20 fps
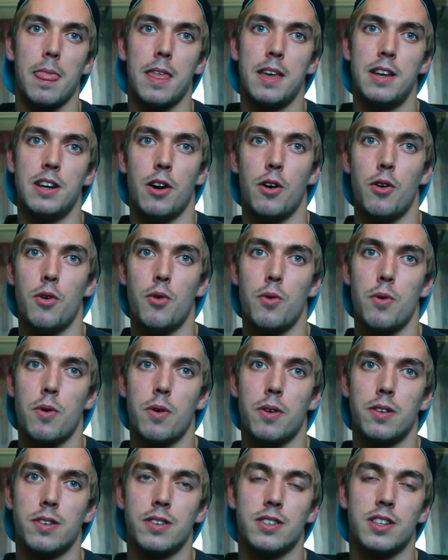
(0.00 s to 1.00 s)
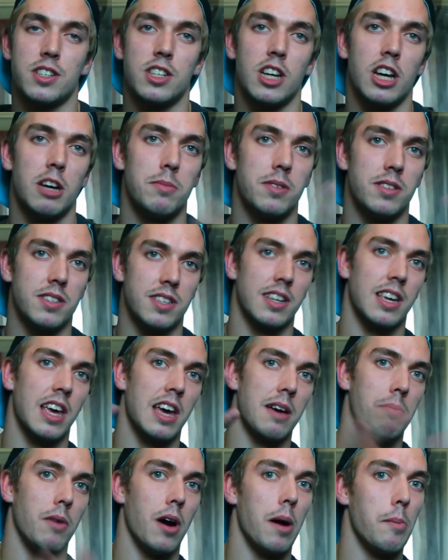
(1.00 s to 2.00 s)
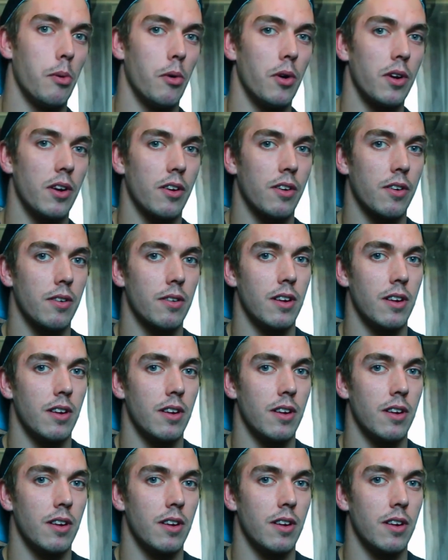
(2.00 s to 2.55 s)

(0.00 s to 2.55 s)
you know, determined to get my point